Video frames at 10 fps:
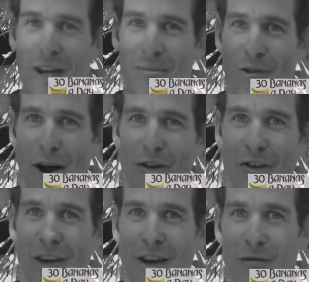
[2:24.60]
Price
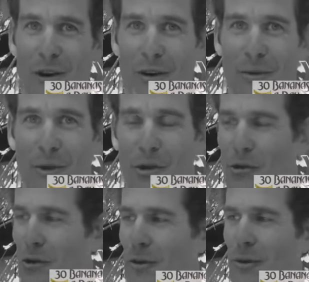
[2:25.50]
as their
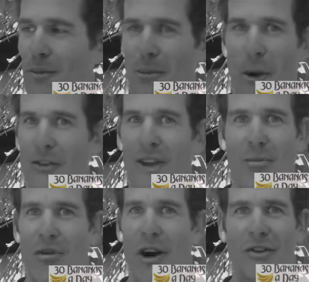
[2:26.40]
guru. Weston A.
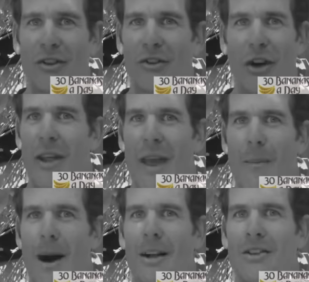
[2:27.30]
Price says don't eat that
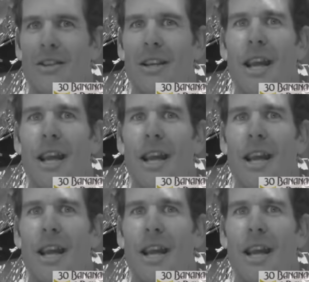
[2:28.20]
much.